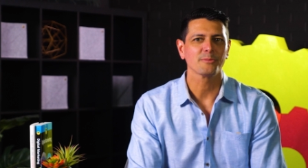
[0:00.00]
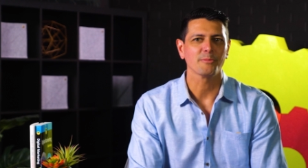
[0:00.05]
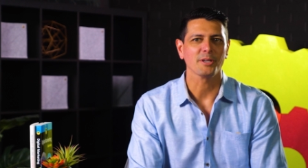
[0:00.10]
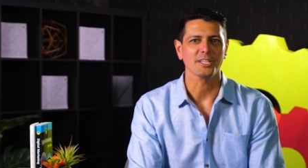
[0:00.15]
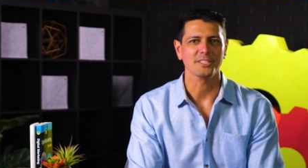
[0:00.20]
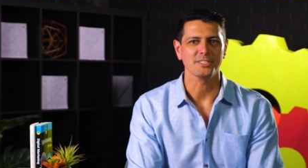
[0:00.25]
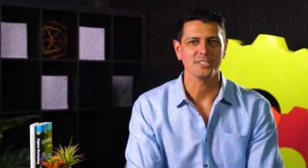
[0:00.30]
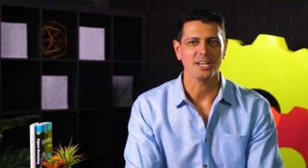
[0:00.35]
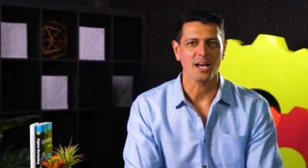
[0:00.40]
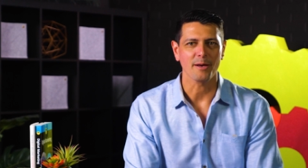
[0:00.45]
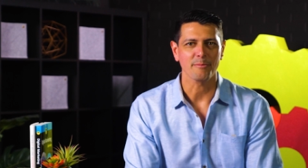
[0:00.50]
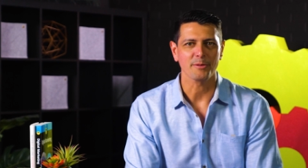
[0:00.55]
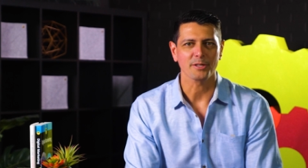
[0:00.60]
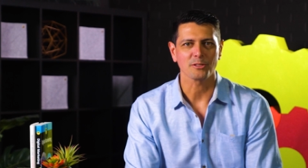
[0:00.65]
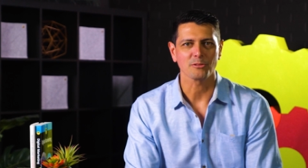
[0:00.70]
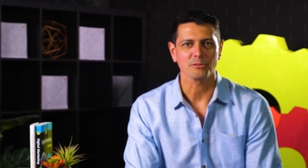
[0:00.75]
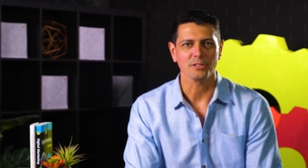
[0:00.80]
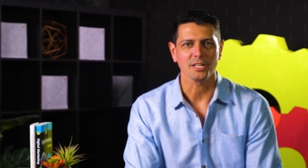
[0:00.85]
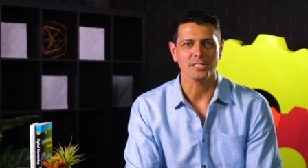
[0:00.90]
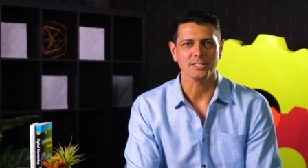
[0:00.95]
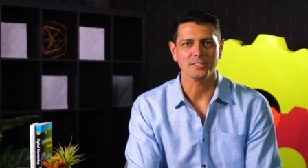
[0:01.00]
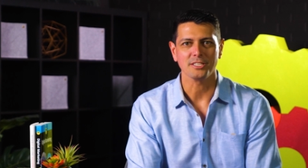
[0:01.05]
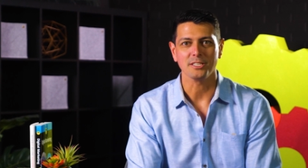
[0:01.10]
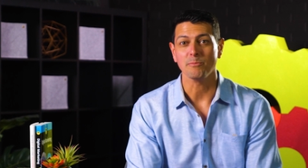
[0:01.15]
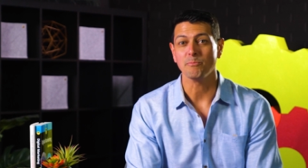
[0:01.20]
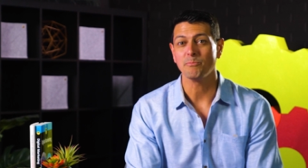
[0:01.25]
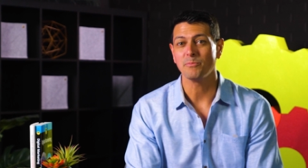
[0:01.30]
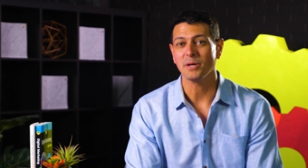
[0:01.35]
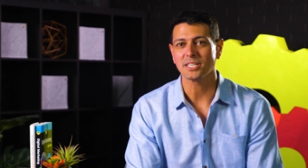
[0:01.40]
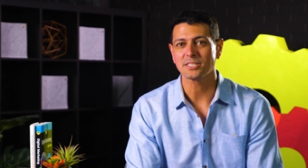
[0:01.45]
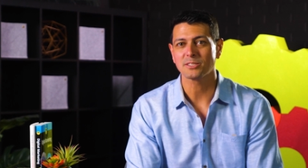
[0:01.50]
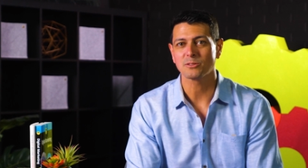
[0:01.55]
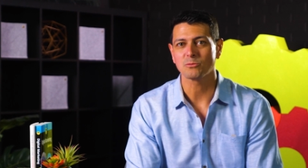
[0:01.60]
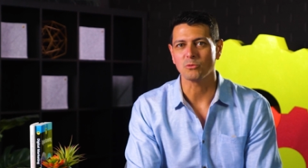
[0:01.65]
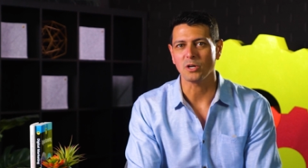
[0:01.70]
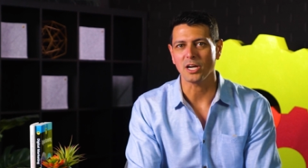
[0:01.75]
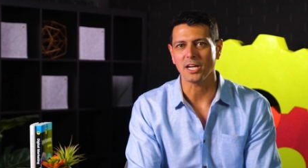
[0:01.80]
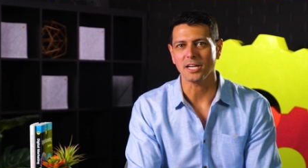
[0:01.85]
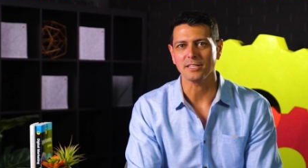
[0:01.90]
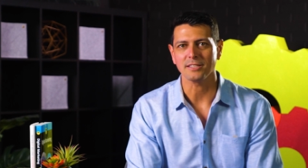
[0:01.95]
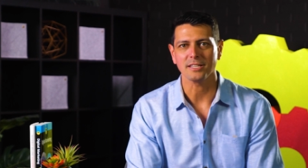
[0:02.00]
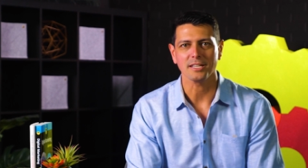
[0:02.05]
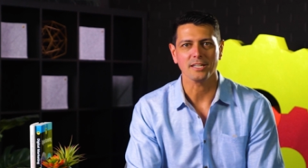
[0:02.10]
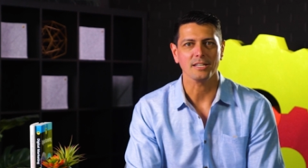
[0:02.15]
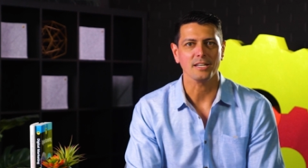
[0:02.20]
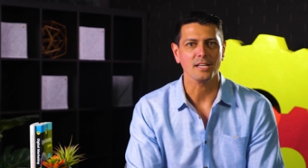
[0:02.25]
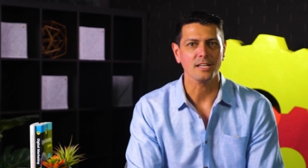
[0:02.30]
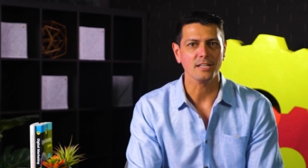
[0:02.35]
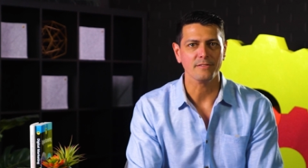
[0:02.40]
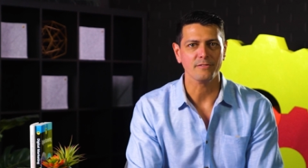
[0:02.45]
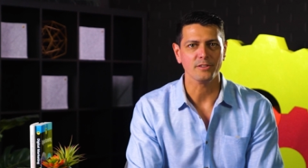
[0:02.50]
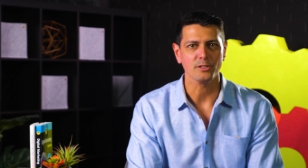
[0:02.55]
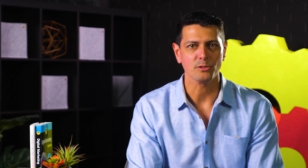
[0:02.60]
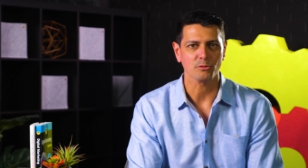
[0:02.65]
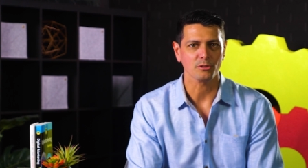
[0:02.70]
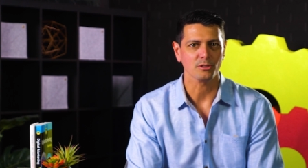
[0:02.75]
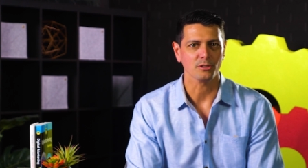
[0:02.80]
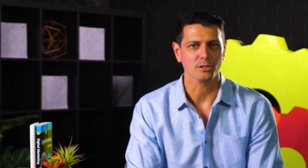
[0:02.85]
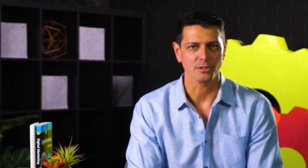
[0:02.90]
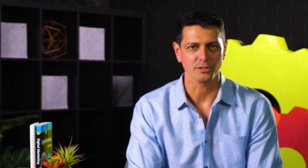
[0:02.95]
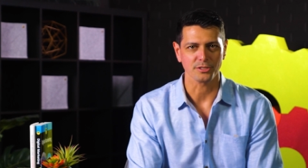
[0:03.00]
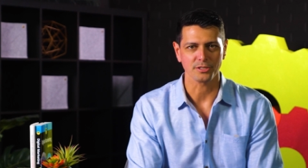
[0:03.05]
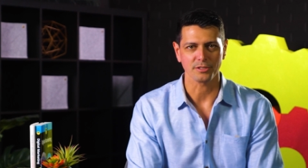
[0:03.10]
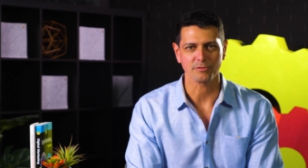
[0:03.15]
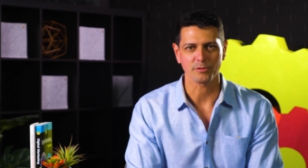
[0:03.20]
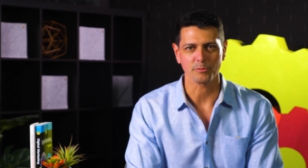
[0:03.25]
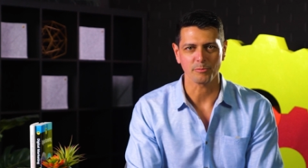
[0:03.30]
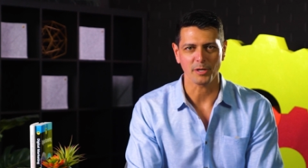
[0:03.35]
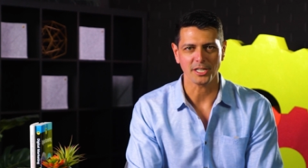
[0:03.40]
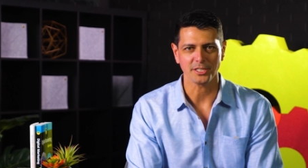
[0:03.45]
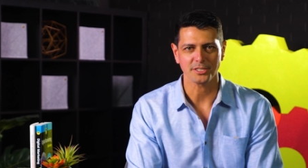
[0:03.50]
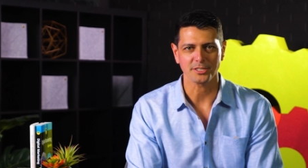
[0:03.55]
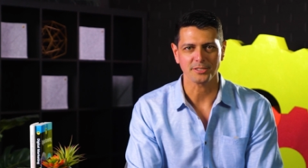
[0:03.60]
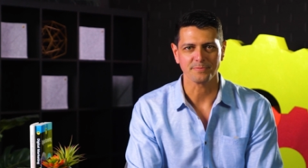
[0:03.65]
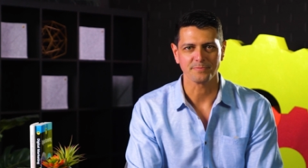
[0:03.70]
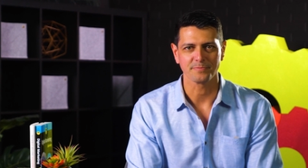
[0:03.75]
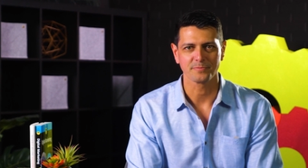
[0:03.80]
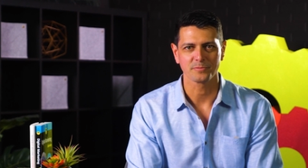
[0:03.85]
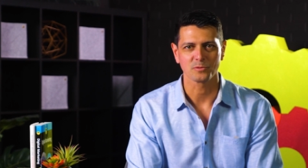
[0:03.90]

debated topic related to the best way that an individual learns information.